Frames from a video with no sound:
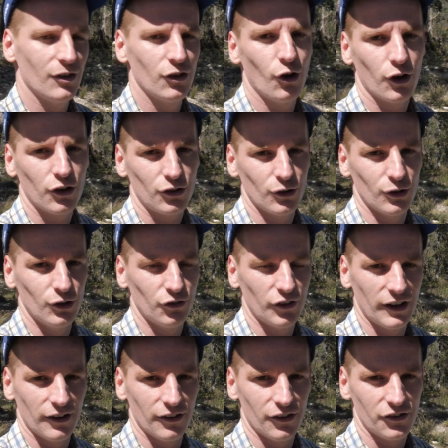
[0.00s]
not a huge
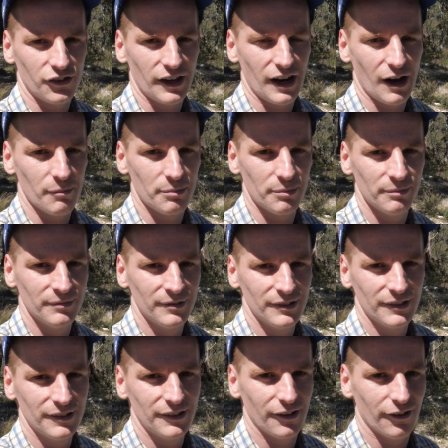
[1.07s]
fan of the setup
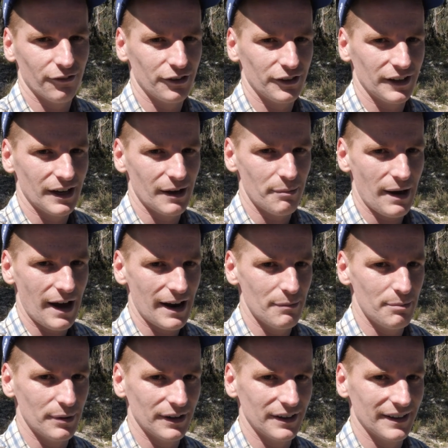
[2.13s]
of the pad,
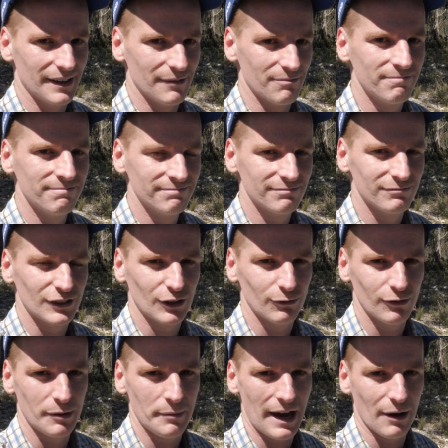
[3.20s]
but
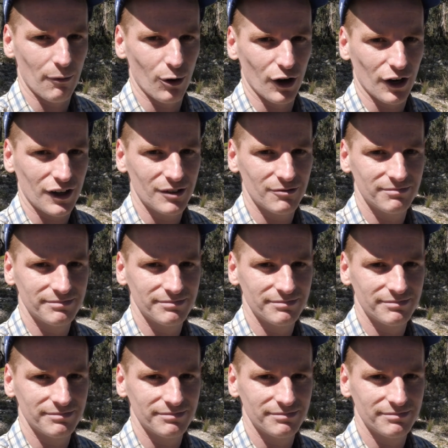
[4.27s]
we made it work.